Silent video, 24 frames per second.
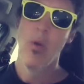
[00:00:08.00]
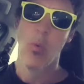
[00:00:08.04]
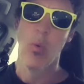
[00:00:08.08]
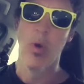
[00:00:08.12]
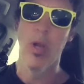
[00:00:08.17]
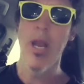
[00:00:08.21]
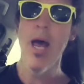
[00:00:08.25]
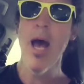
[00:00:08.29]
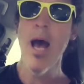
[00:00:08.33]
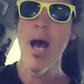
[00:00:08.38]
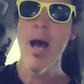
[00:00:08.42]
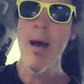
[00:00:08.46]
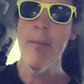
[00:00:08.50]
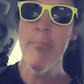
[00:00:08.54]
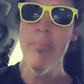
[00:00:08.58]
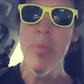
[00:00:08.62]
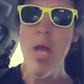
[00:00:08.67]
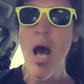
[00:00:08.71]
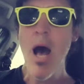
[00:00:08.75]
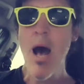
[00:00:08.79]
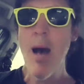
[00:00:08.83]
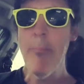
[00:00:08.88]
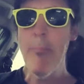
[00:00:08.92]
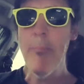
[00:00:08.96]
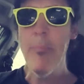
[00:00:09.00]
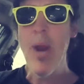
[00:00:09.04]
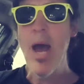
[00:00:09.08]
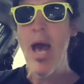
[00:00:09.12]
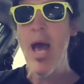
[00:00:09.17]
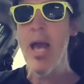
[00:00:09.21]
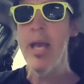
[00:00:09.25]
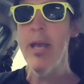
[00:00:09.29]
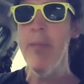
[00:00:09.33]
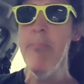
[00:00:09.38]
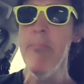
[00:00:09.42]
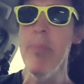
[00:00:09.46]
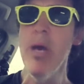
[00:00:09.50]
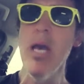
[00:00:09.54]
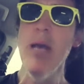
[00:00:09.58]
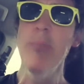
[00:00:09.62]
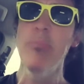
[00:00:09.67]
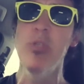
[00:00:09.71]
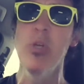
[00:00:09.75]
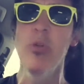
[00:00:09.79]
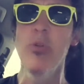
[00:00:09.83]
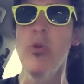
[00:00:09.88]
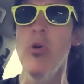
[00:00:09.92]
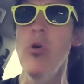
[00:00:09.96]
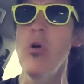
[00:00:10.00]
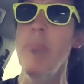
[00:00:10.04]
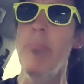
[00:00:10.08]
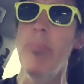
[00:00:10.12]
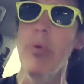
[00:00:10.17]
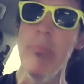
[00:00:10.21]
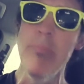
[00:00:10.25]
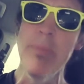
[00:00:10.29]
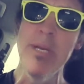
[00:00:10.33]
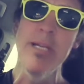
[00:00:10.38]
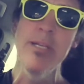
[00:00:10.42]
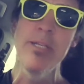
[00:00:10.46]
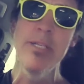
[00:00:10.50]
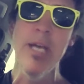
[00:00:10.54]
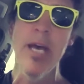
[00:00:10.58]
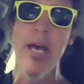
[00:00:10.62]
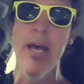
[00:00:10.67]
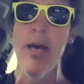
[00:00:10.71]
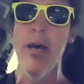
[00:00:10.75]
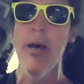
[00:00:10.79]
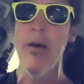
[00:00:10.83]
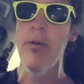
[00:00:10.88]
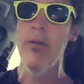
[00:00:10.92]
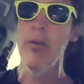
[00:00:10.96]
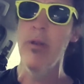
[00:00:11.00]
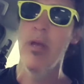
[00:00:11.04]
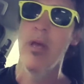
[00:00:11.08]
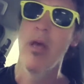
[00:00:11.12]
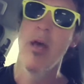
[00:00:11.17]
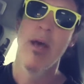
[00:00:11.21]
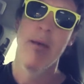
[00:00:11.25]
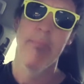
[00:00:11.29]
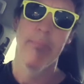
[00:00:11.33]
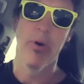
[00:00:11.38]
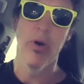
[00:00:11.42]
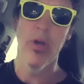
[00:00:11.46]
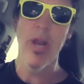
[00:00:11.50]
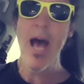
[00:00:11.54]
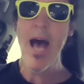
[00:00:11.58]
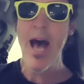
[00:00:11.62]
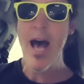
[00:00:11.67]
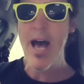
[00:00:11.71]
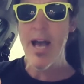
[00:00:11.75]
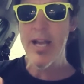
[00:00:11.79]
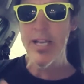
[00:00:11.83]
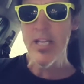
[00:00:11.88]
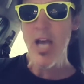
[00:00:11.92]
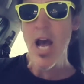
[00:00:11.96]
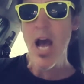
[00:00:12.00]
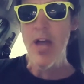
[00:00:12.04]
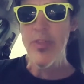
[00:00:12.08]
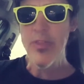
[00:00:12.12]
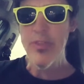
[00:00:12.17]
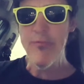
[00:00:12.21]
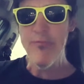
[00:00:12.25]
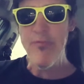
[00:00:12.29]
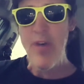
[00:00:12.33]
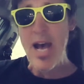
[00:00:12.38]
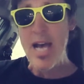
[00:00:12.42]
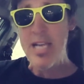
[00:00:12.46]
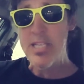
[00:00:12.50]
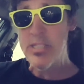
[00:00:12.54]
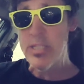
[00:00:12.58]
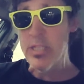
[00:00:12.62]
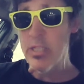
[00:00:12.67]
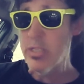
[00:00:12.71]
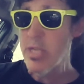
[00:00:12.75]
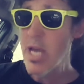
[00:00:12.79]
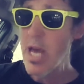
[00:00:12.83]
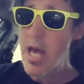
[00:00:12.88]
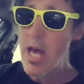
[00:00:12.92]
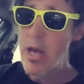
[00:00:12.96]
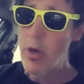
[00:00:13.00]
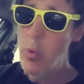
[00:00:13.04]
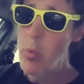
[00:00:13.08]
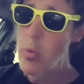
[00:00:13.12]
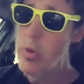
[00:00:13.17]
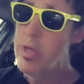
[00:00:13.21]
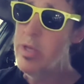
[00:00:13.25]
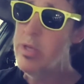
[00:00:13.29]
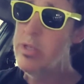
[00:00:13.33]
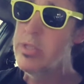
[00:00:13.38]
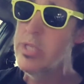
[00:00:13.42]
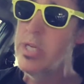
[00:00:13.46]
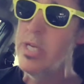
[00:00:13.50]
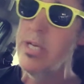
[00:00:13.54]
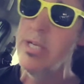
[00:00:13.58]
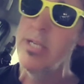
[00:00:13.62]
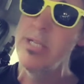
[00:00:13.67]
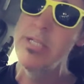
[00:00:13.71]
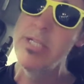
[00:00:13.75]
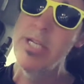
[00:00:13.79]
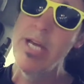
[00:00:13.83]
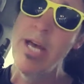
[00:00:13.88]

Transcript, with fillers: Well, I'm not bragging, babe, so don't put me down. But I got the fastest set of wheels in